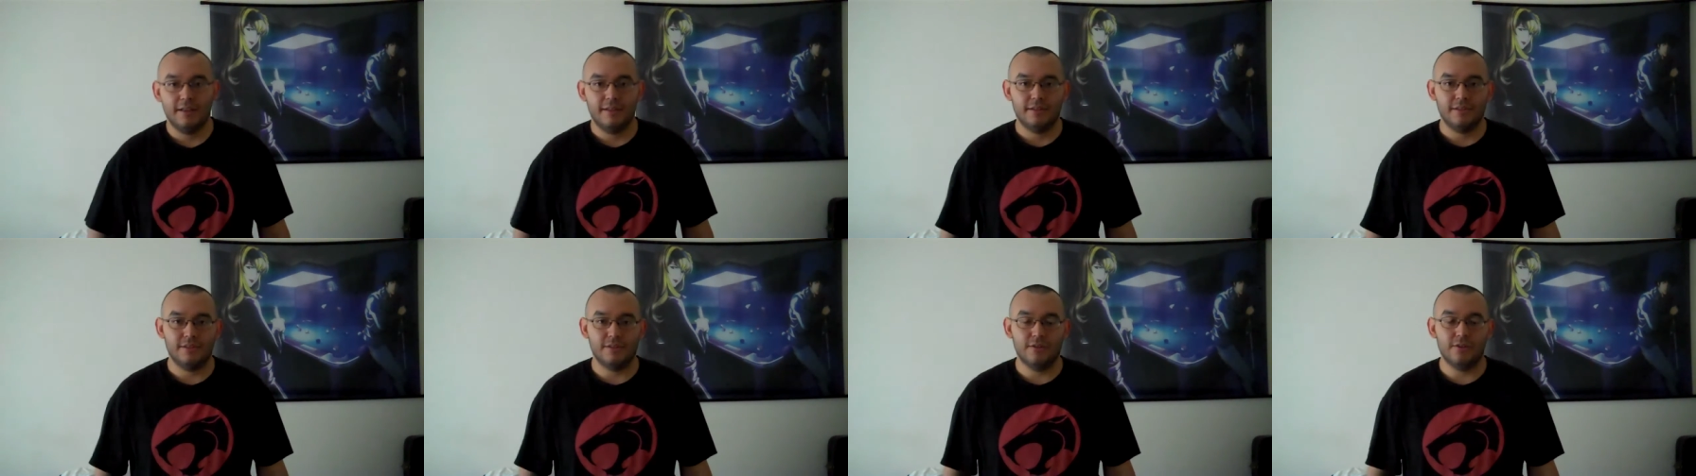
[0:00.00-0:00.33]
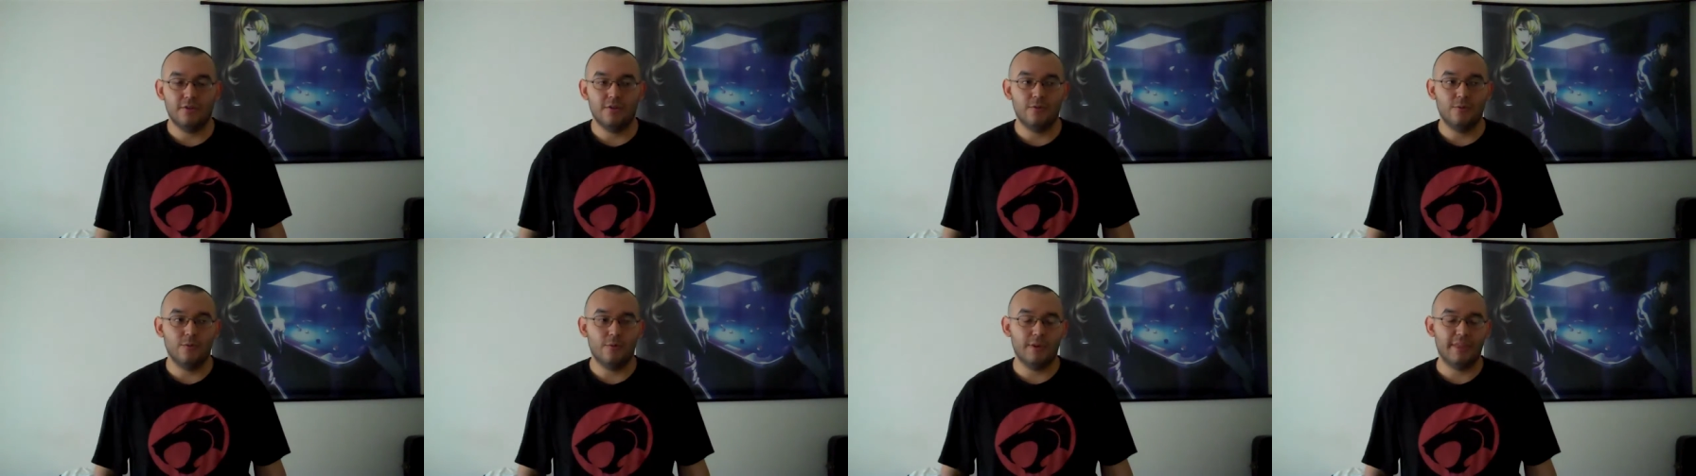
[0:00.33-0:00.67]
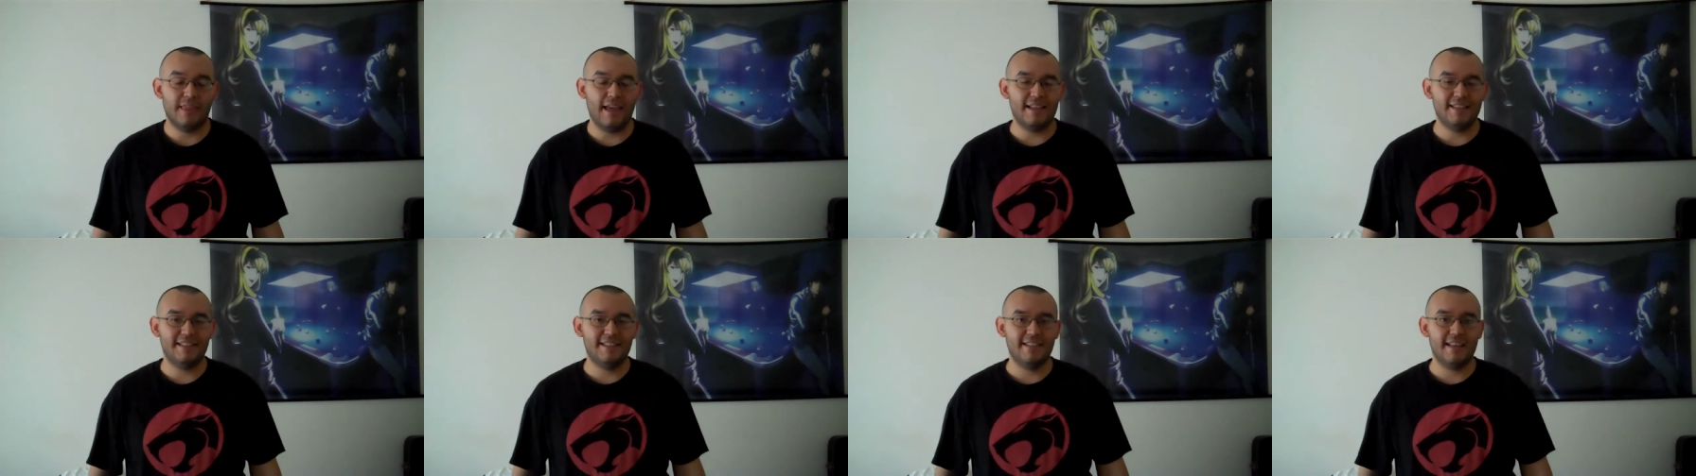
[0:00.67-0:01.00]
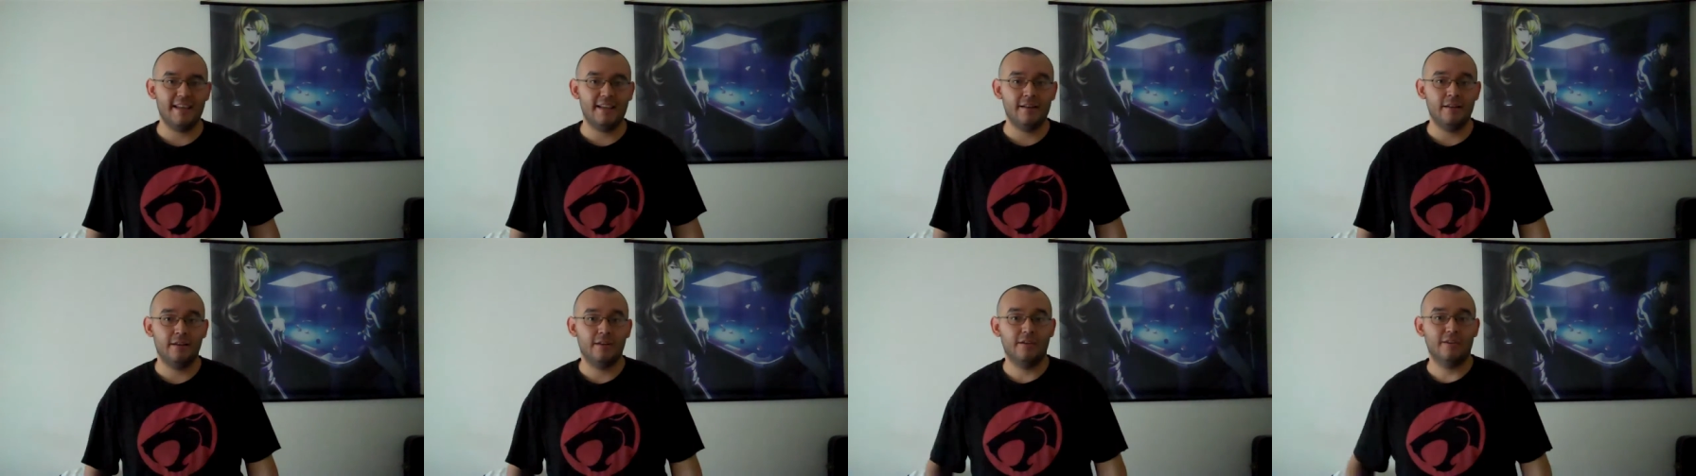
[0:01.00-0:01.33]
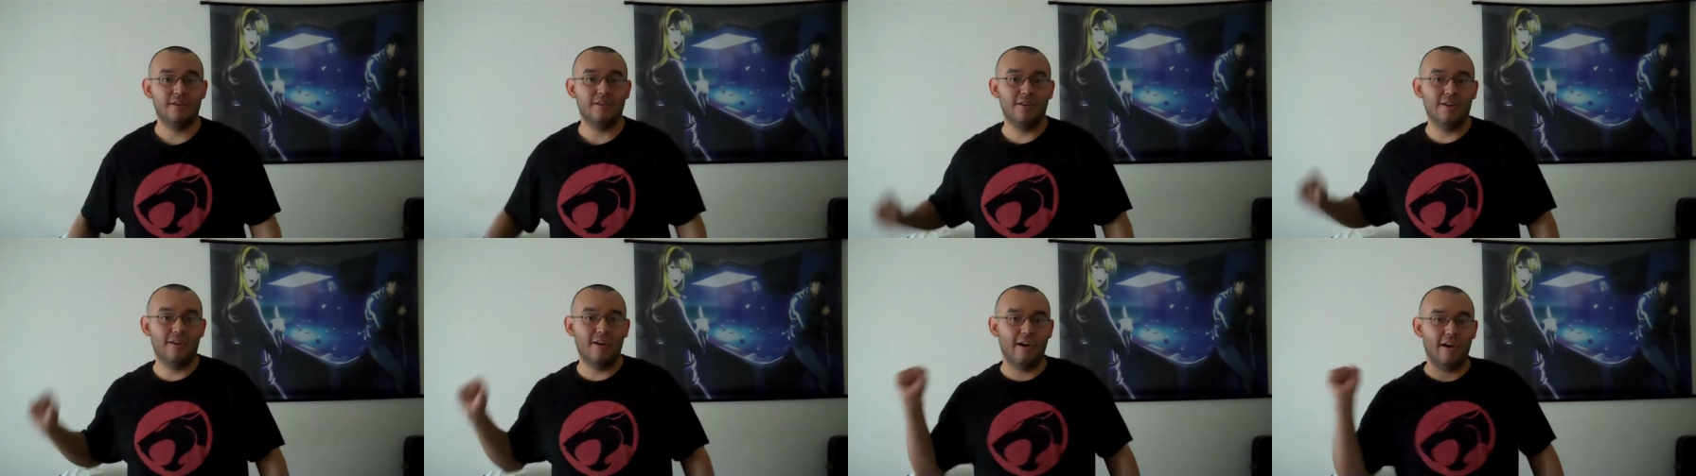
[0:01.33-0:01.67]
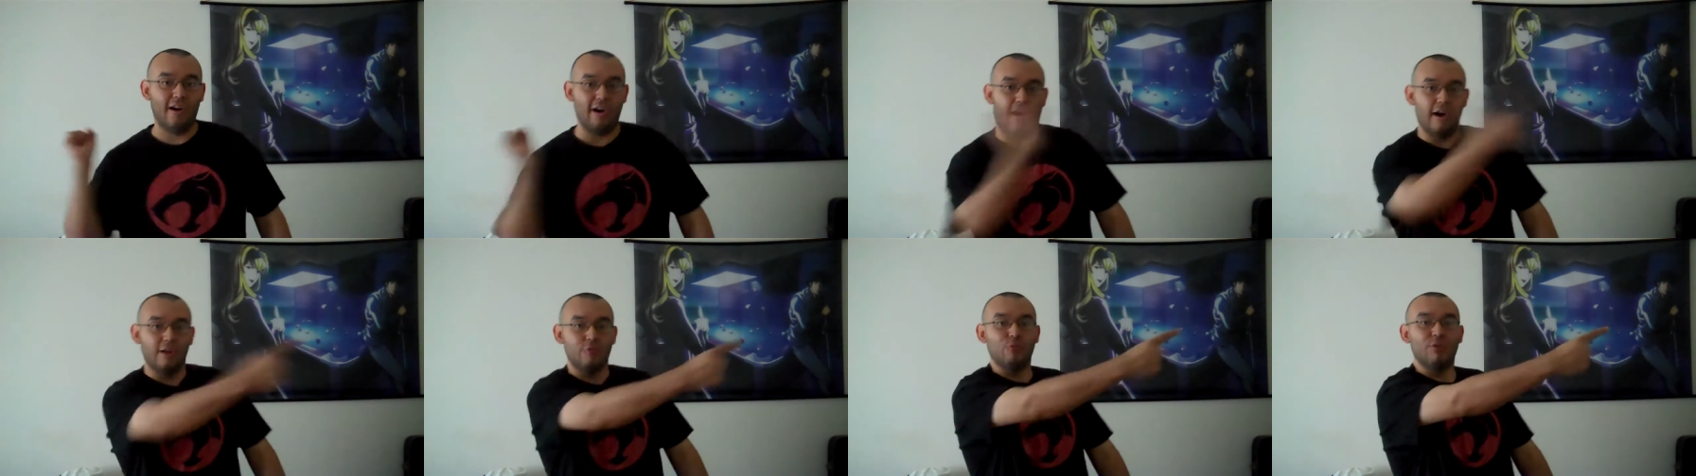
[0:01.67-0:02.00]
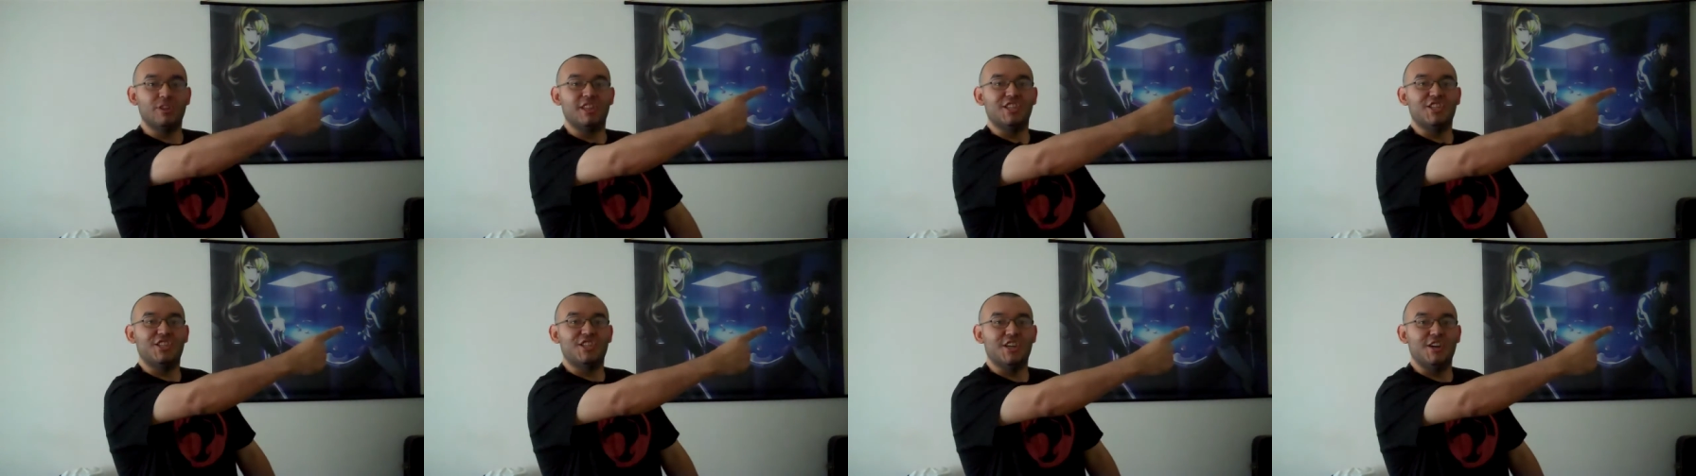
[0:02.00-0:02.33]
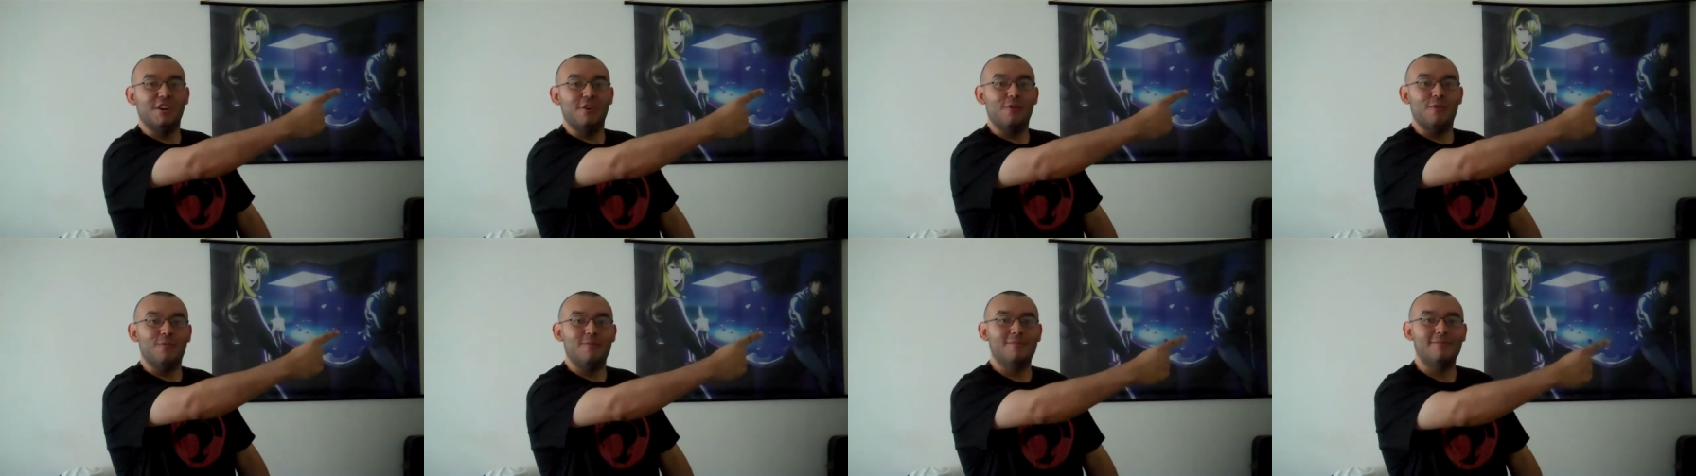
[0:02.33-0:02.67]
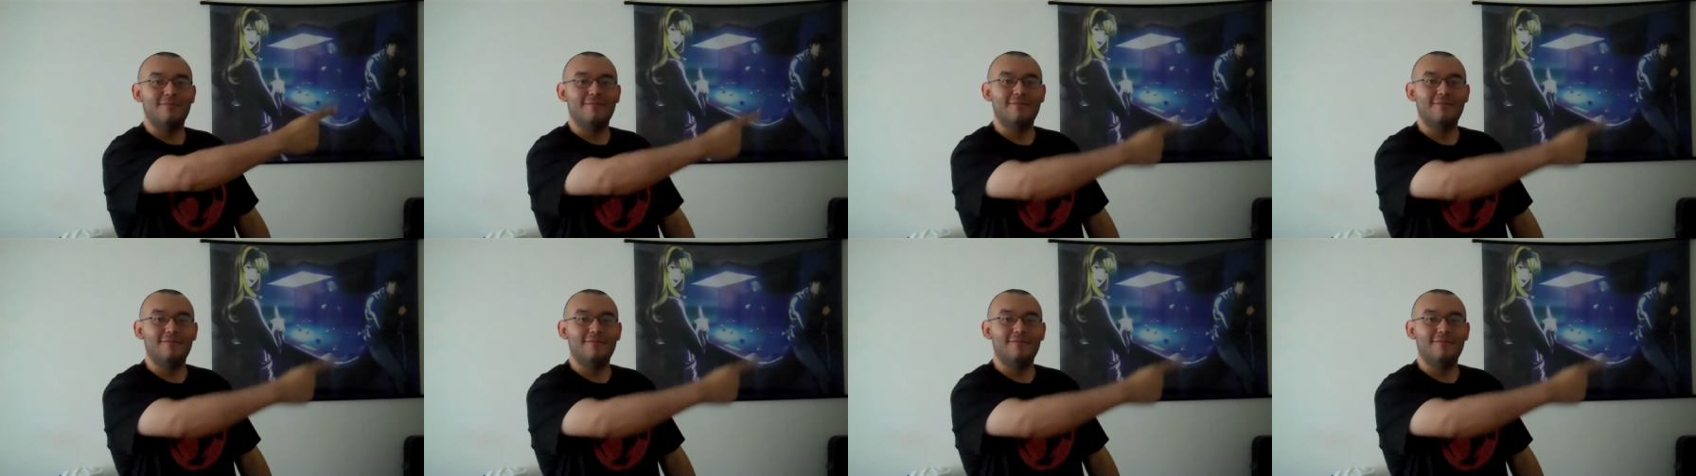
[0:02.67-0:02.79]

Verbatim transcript: So with that said, on with the show.